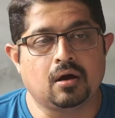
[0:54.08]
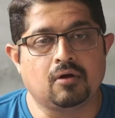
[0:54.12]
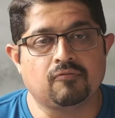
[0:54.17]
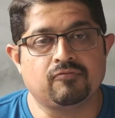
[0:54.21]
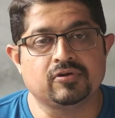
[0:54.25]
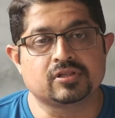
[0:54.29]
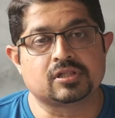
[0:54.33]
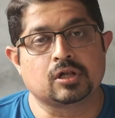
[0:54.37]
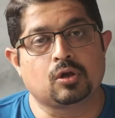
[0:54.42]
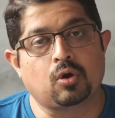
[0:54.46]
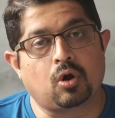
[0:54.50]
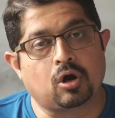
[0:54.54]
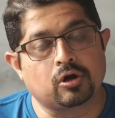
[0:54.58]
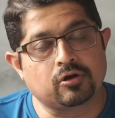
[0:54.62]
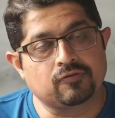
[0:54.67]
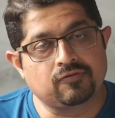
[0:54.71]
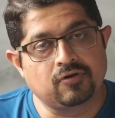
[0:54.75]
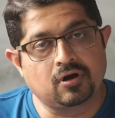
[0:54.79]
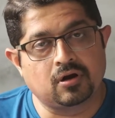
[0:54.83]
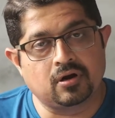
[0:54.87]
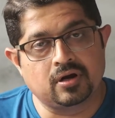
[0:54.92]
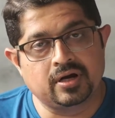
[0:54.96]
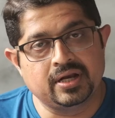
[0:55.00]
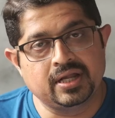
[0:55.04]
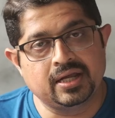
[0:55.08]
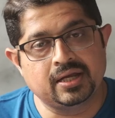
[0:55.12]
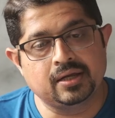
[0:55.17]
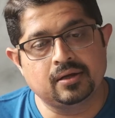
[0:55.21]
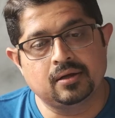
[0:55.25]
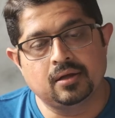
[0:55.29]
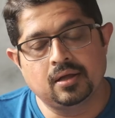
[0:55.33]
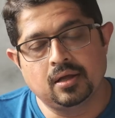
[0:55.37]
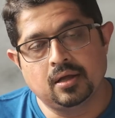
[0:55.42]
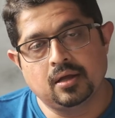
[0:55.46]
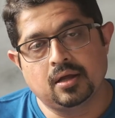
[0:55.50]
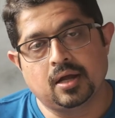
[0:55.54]
with a lot of learning
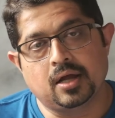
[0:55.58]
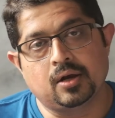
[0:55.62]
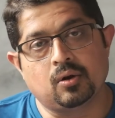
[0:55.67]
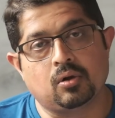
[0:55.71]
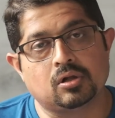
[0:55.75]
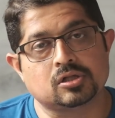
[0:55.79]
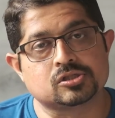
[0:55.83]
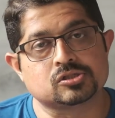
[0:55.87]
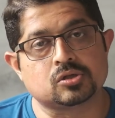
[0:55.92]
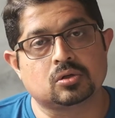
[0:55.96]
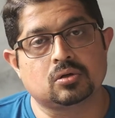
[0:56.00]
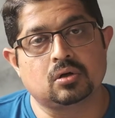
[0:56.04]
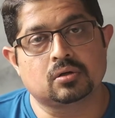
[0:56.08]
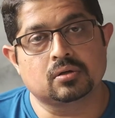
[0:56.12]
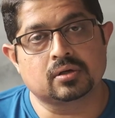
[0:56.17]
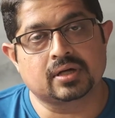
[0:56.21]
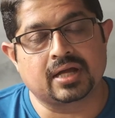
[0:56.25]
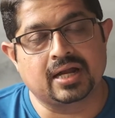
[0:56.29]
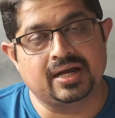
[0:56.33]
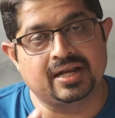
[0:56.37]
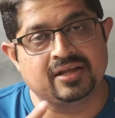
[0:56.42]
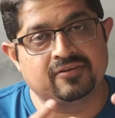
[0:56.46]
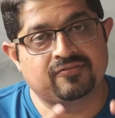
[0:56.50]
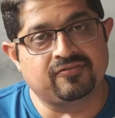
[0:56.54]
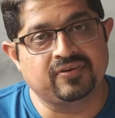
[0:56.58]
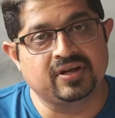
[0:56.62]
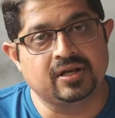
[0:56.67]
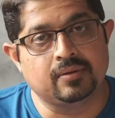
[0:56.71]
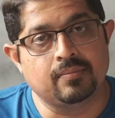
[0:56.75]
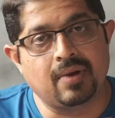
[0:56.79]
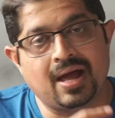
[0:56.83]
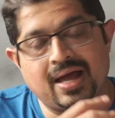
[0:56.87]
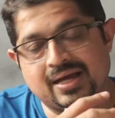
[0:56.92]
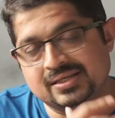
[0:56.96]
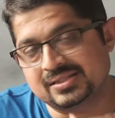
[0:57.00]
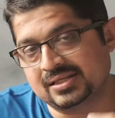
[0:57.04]
and also getting
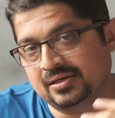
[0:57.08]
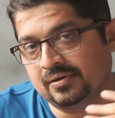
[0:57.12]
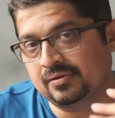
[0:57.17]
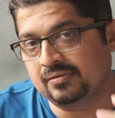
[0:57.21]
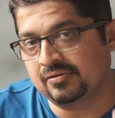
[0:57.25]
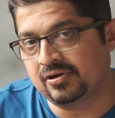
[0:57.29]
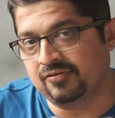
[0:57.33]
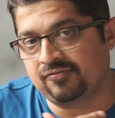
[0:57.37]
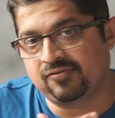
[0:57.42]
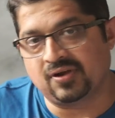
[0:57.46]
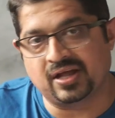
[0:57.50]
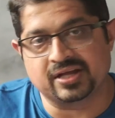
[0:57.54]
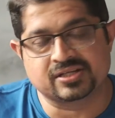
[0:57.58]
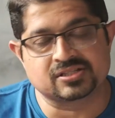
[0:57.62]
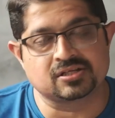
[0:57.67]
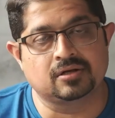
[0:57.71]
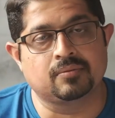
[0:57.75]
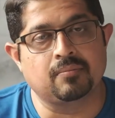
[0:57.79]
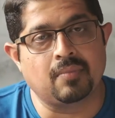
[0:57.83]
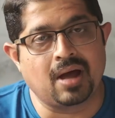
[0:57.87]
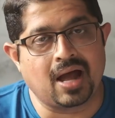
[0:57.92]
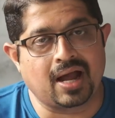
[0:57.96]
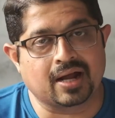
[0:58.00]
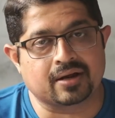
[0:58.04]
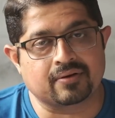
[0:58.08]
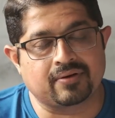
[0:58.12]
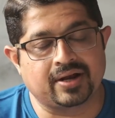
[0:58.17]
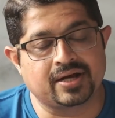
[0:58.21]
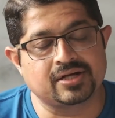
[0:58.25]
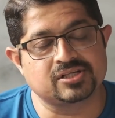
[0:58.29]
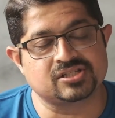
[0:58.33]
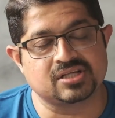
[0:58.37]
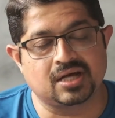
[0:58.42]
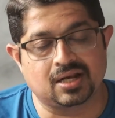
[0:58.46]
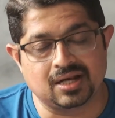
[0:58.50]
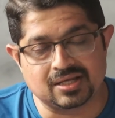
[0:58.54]
feedbacks and reflection back,
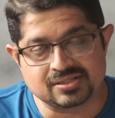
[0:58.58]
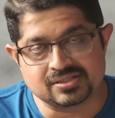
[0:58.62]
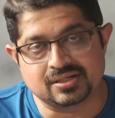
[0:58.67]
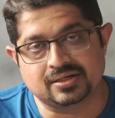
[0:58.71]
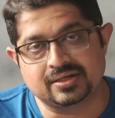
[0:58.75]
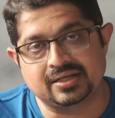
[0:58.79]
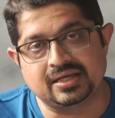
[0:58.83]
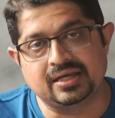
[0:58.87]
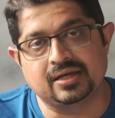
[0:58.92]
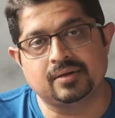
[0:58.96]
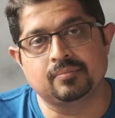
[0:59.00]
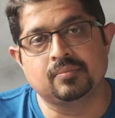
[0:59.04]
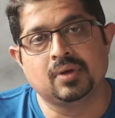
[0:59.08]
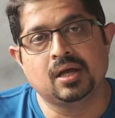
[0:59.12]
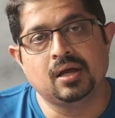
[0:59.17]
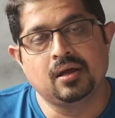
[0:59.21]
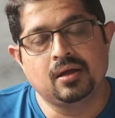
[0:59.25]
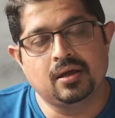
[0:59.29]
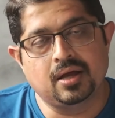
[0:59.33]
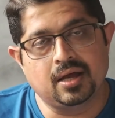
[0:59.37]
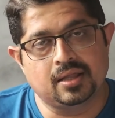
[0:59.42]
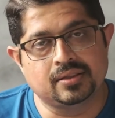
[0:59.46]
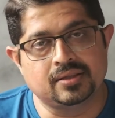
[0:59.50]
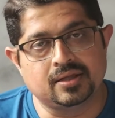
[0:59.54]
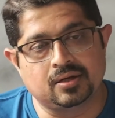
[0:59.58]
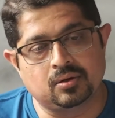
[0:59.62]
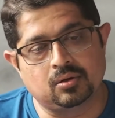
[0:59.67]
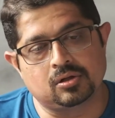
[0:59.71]
right? Gel as a team, and then